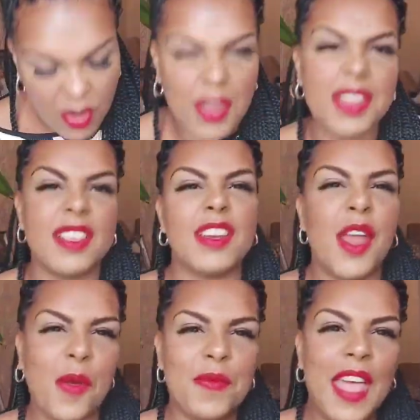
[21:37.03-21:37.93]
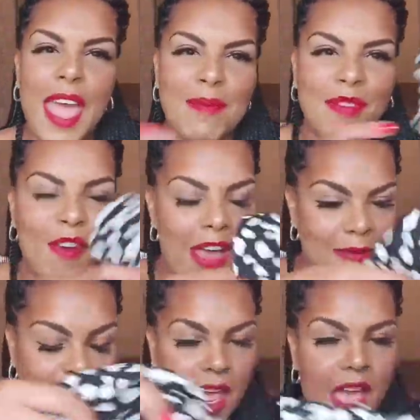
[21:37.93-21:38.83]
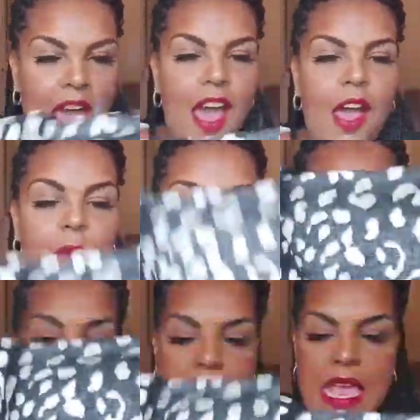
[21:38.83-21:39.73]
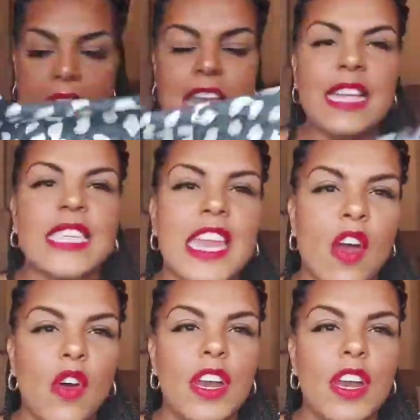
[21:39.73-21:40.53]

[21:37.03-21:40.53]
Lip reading: oh no, it doesn't. No, the hem's fine. But yeah, let's get